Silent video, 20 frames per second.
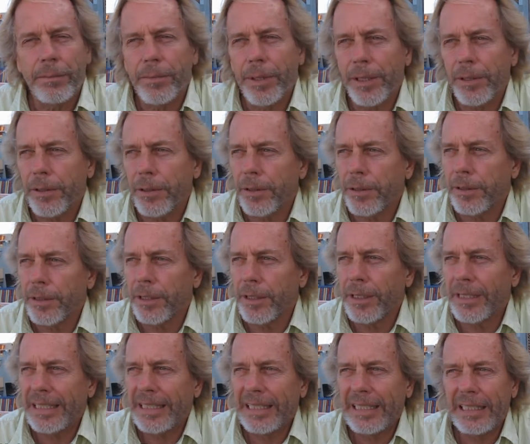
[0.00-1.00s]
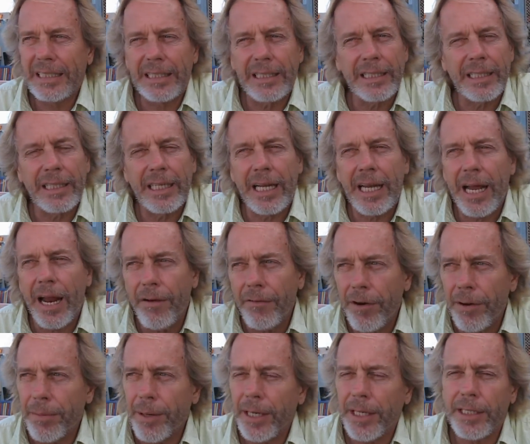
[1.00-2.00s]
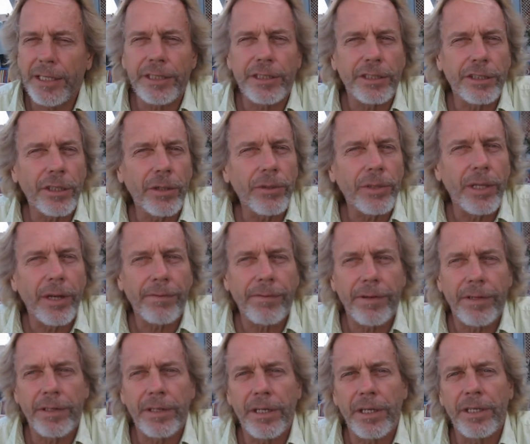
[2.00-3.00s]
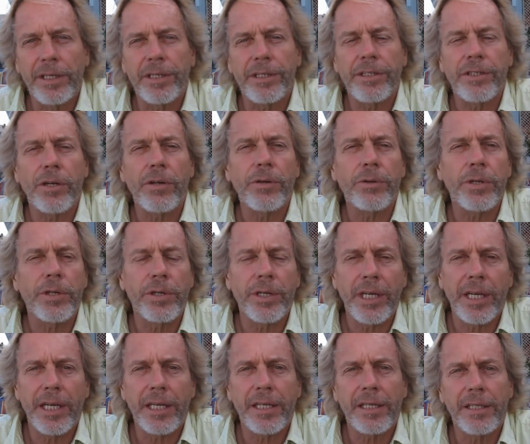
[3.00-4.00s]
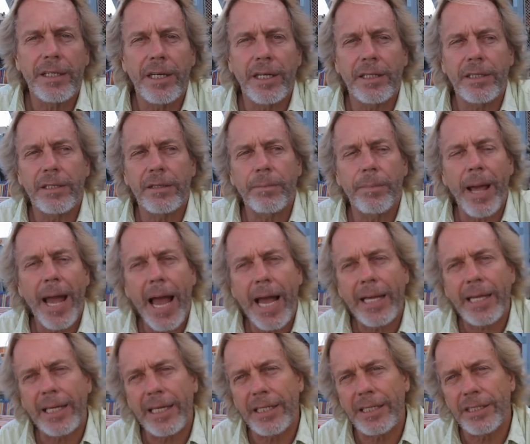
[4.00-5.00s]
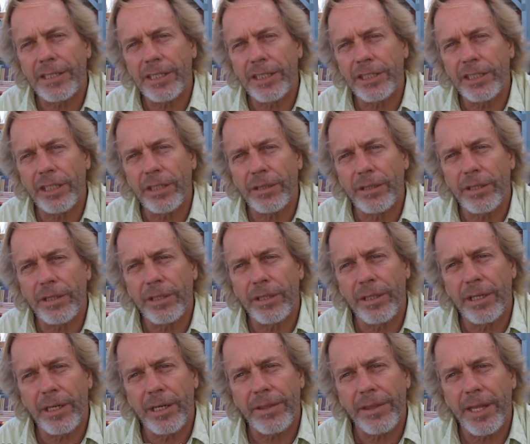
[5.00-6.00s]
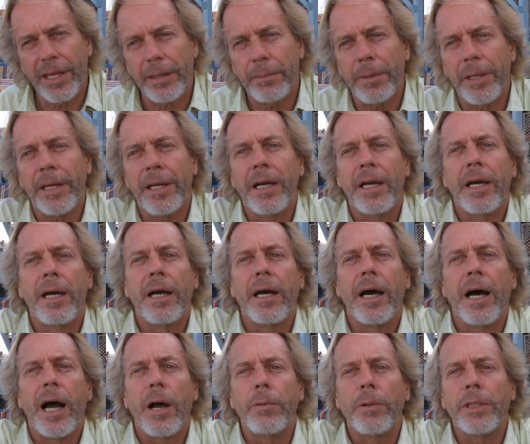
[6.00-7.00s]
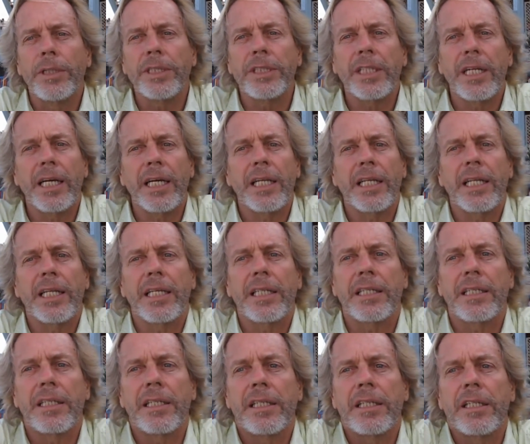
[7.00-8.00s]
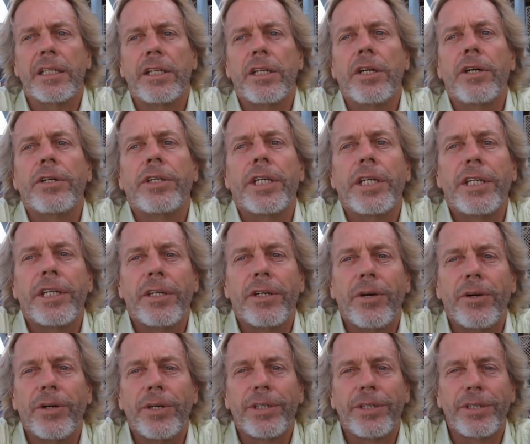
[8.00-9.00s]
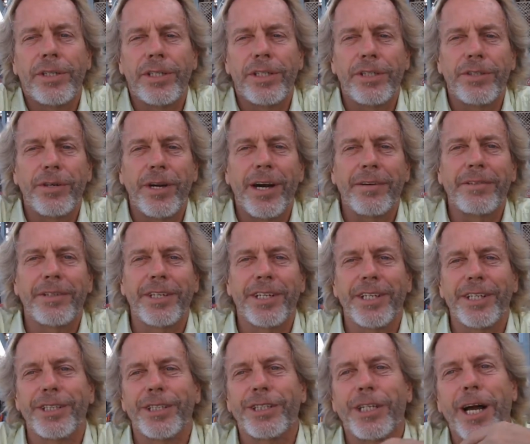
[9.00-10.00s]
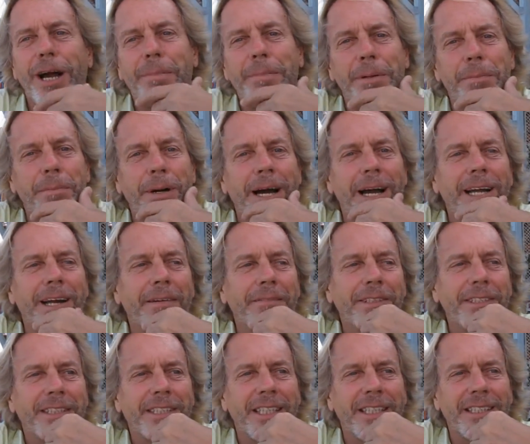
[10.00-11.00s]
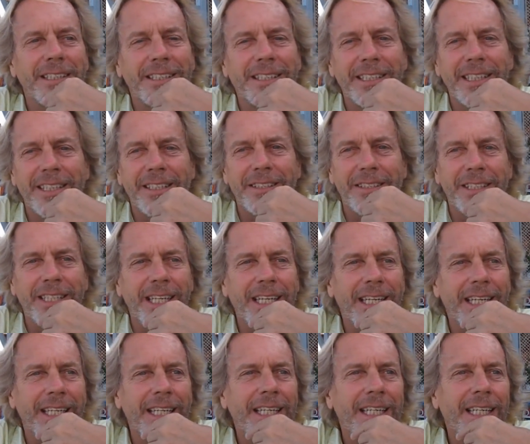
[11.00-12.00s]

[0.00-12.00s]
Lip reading: But everybody is so different, and it's so unique that packing is such a thing. But I will say that you don't need to go into the travel gear shop and buy every single thing.